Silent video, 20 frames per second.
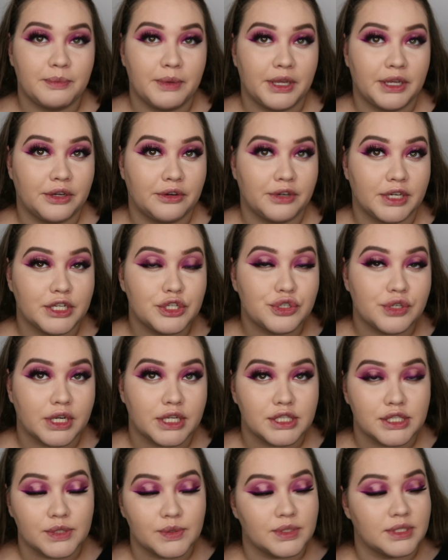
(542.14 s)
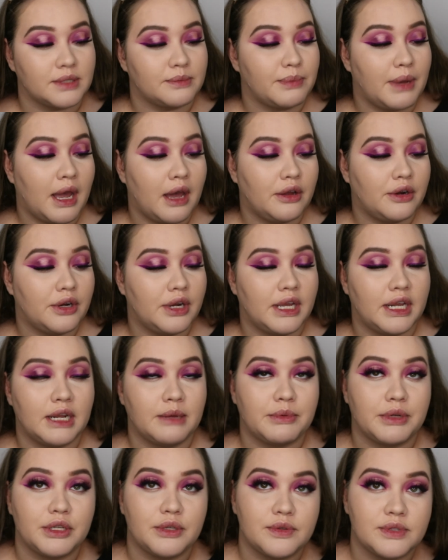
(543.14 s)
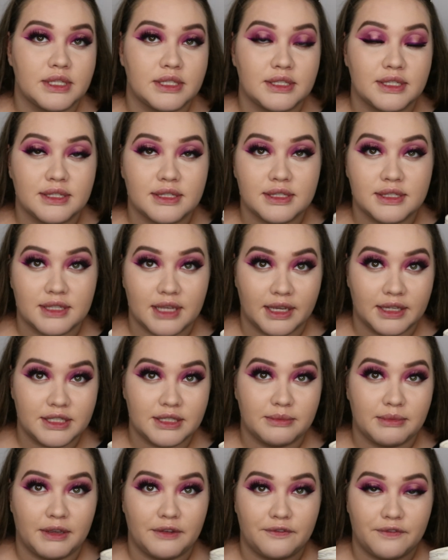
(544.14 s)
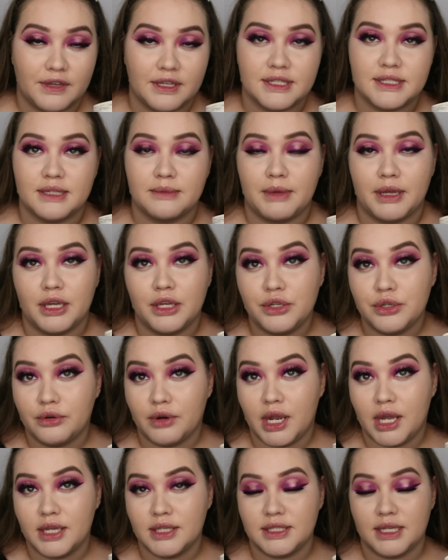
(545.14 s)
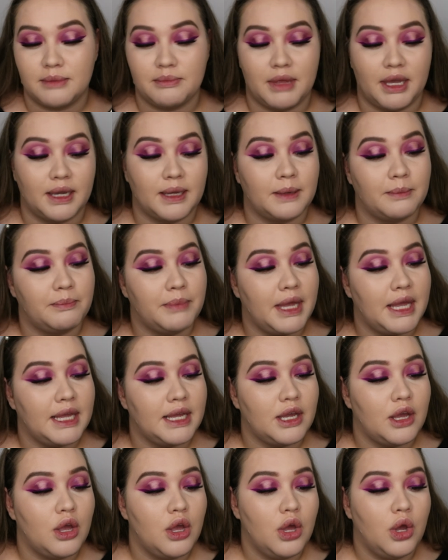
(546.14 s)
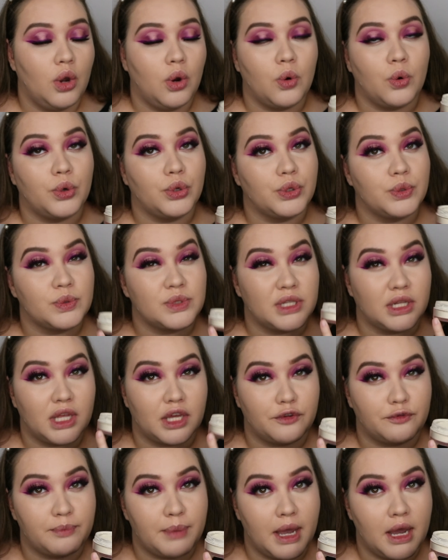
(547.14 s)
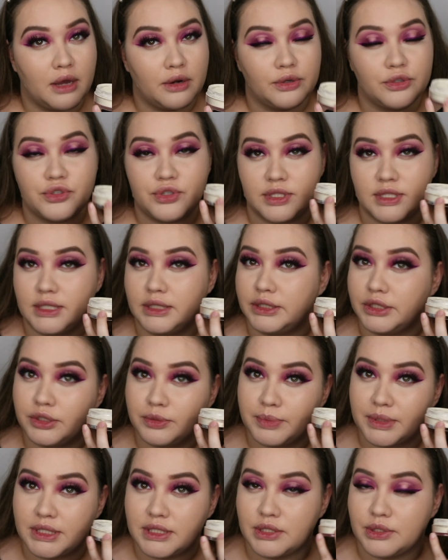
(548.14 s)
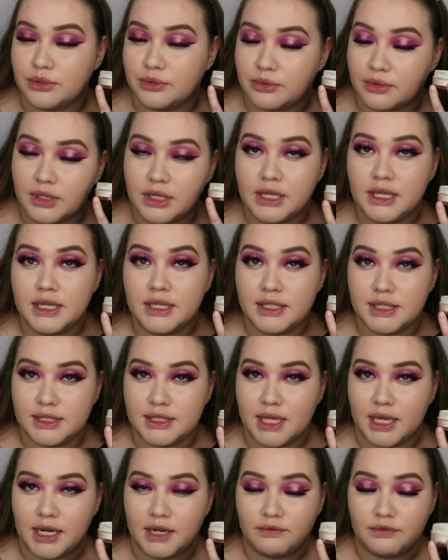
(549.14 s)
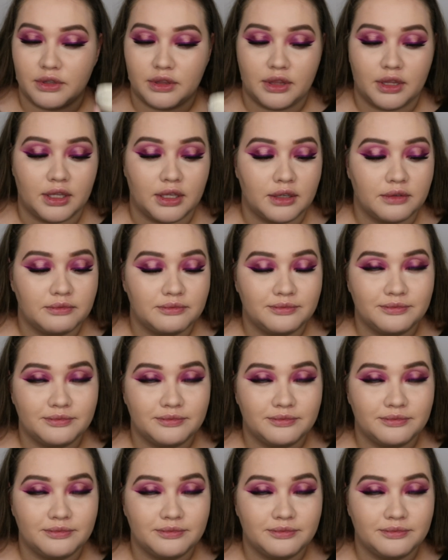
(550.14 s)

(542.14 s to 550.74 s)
Bakerie translucent powder, and I'm going to use it to set my face and my under eyes. I'm not going to bake or use a lot of powder, just a little bit to set everything.